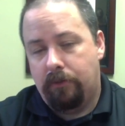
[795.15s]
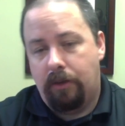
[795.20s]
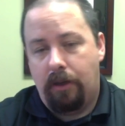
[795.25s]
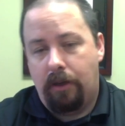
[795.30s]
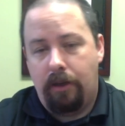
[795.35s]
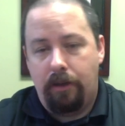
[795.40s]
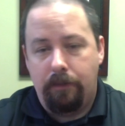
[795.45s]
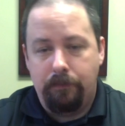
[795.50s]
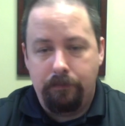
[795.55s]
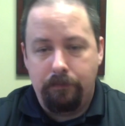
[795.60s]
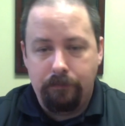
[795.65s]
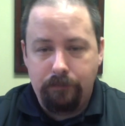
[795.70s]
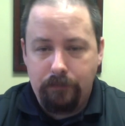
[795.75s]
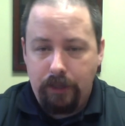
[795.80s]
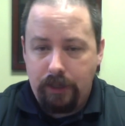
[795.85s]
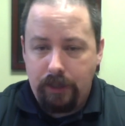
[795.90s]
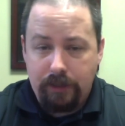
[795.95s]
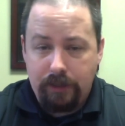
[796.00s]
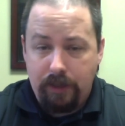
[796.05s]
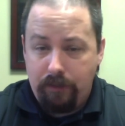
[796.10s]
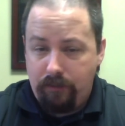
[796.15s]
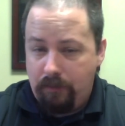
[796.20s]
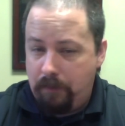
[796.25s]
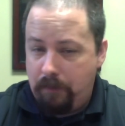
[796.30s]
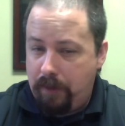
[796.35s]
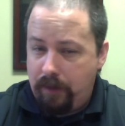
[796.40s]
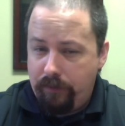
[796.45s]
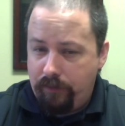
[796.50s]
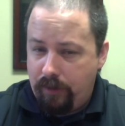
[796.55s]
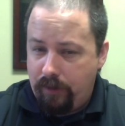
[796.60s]
Um, he doesn't have the
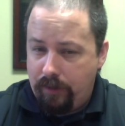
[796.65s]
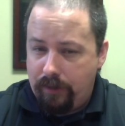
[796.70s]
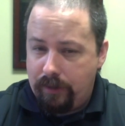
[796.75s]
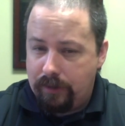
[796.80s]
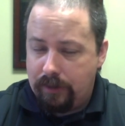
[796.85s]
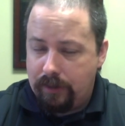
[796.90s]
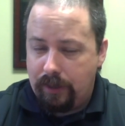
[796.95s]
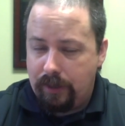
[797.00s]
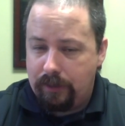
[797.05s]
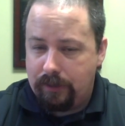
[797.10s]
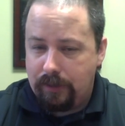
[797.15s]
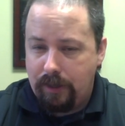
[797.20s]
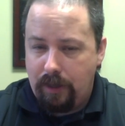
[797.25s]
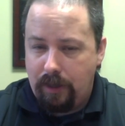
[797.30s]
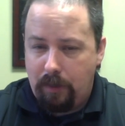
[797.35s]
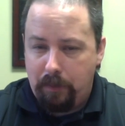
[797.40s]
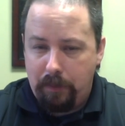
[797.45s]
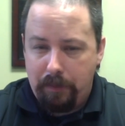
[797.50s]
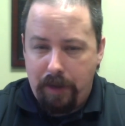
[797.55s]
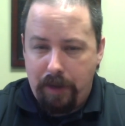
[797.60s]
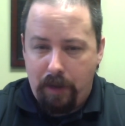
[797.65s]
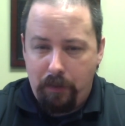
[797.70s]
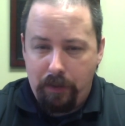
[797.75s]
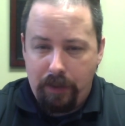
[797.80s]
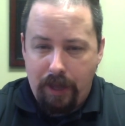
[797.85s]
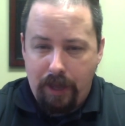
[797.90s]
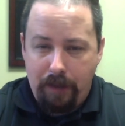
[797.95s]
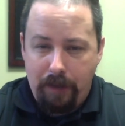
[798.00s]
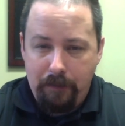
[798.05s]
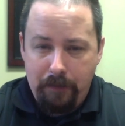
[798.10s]
benefit of these things to help him out with
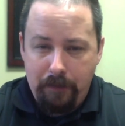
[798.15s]
that.